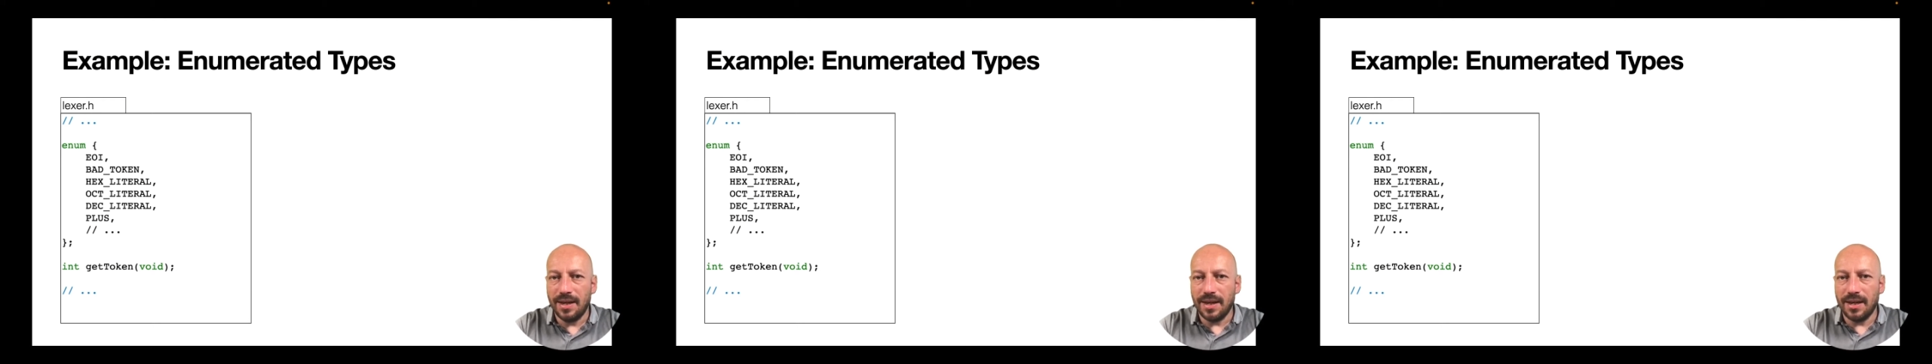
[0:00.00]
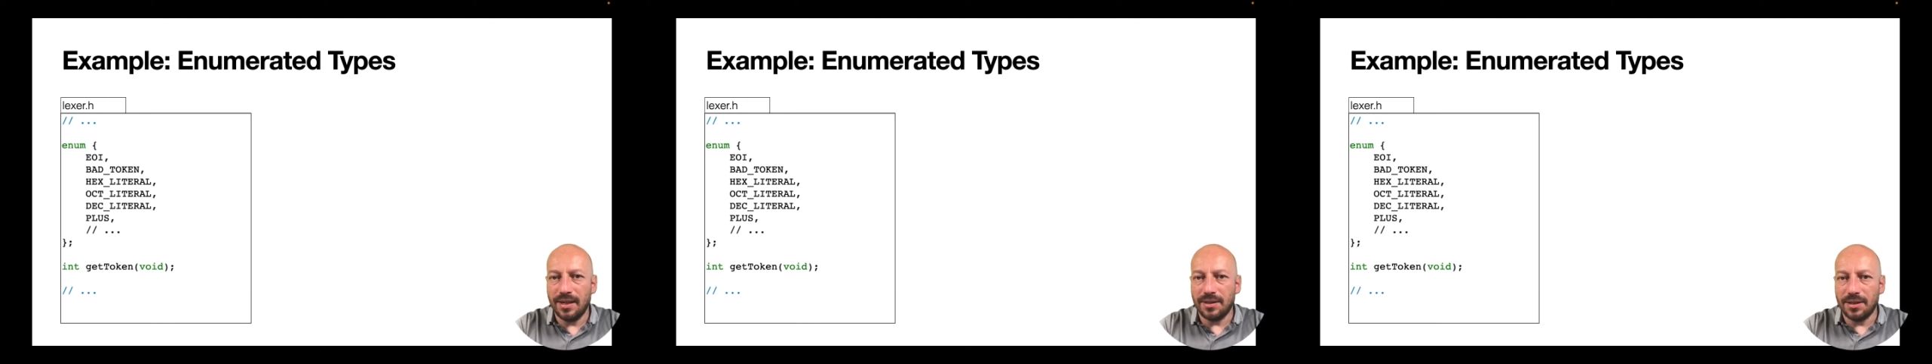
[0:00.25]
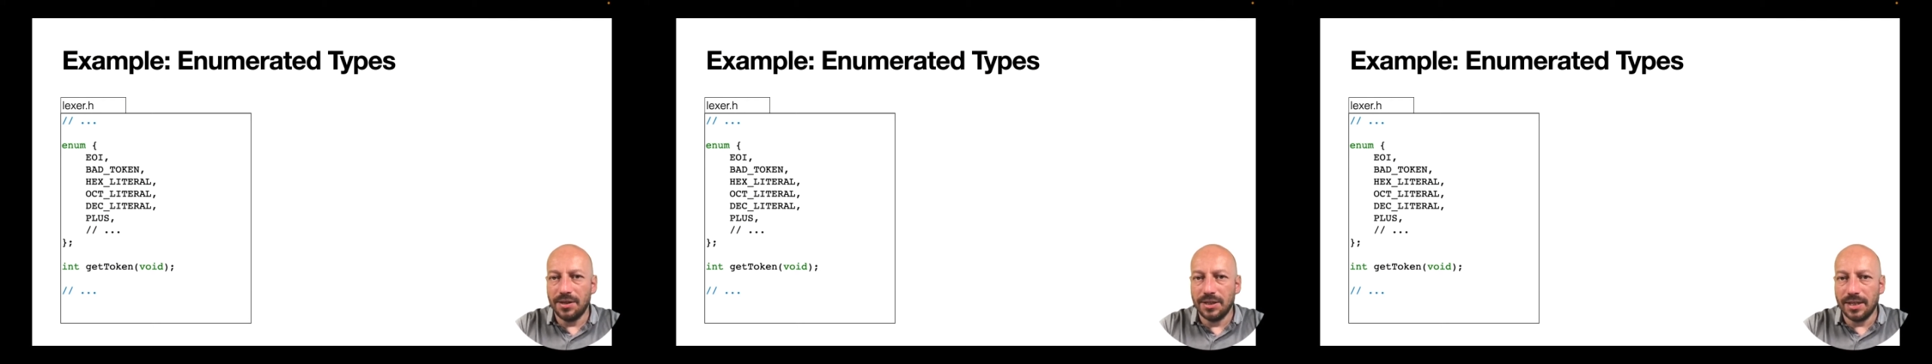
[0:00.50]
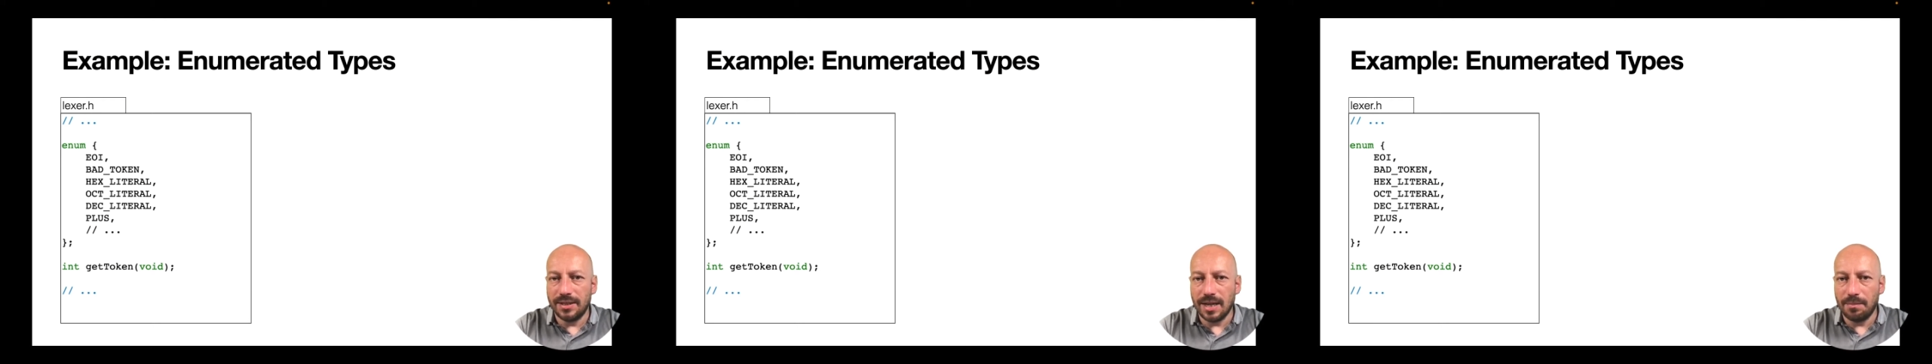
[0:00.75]
And in this
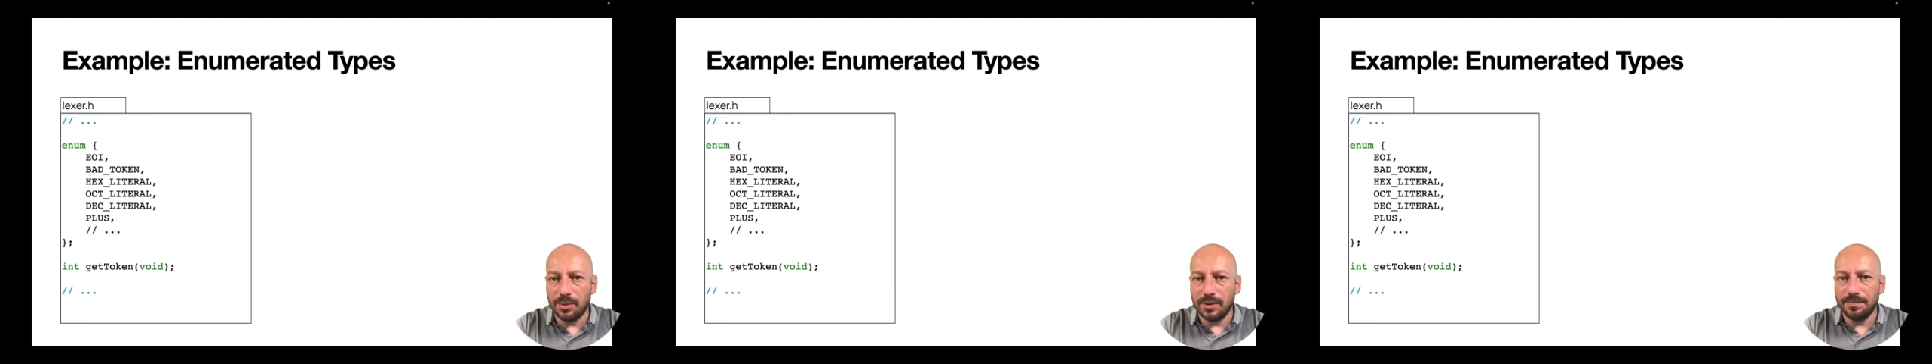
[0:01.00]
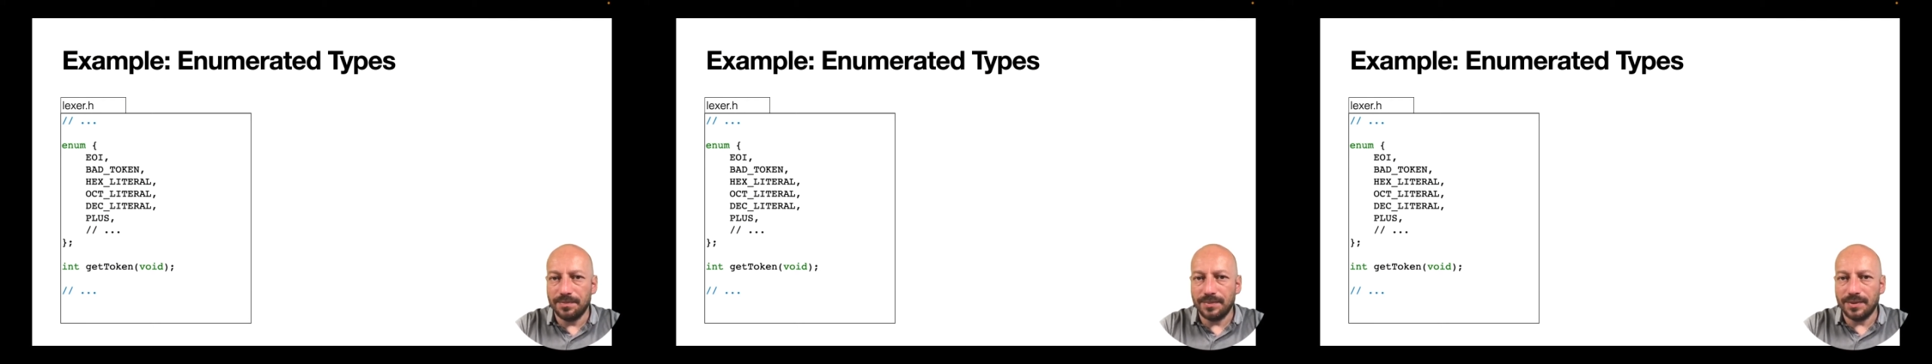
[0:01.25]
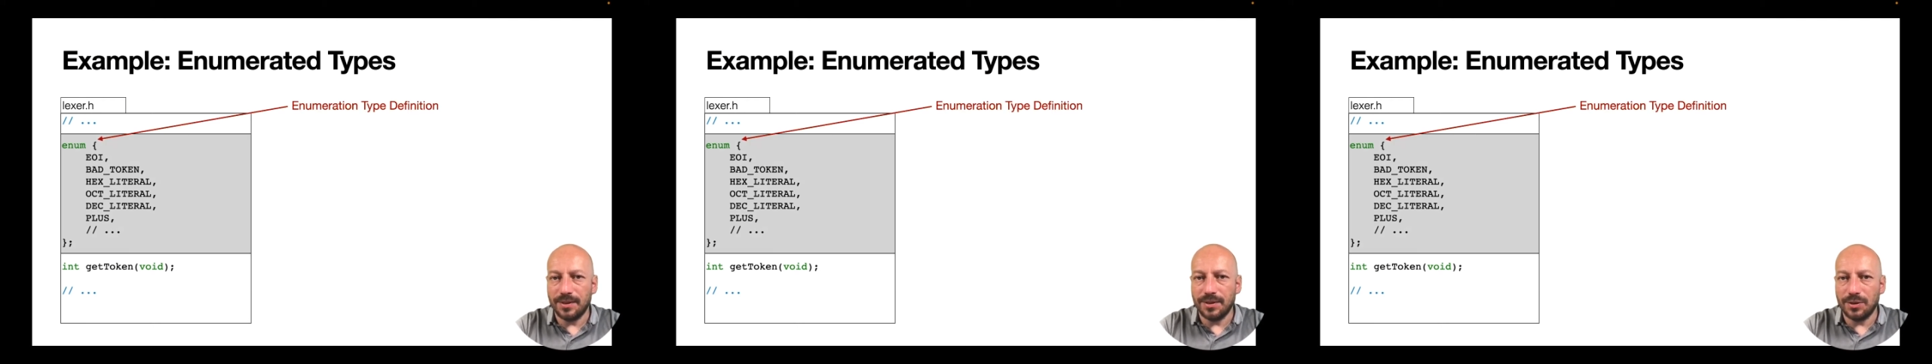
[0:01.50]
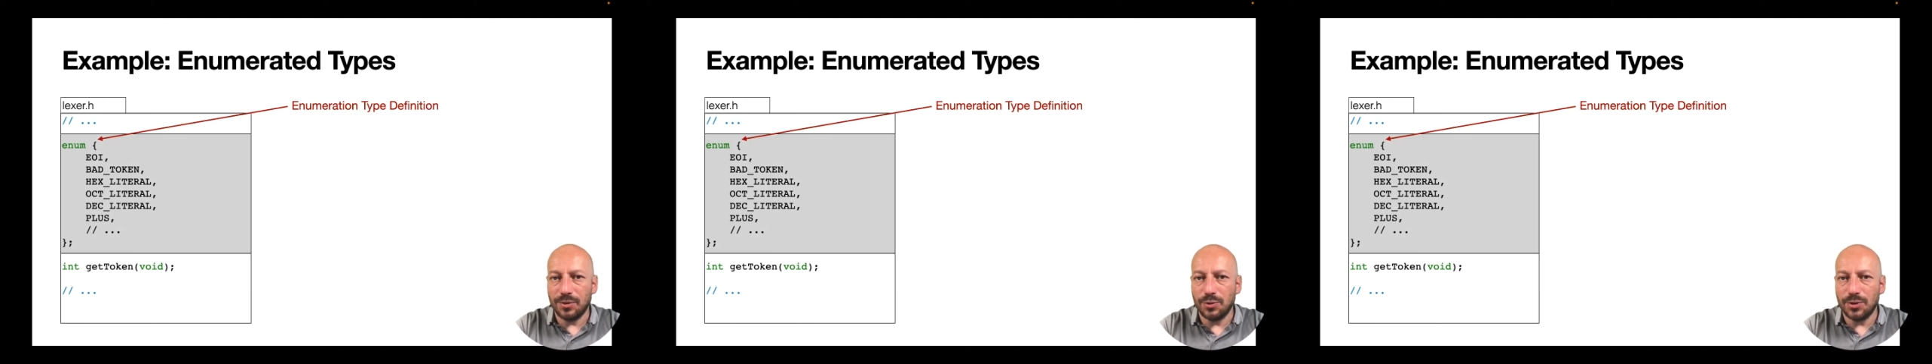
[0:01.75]
example,
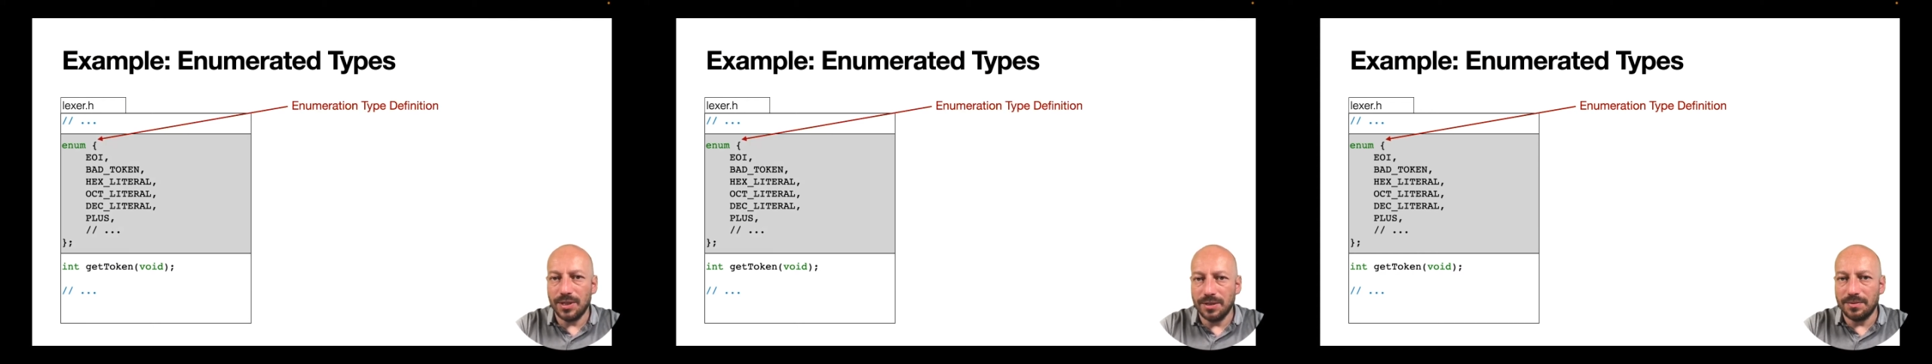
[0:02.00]
you see